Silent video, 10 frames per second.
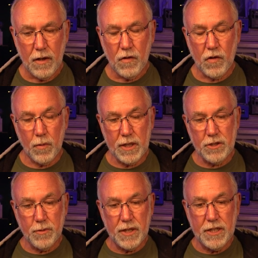So
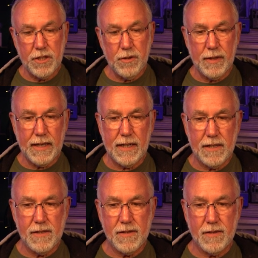what you want to do
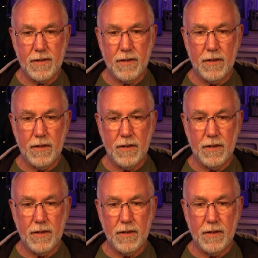is,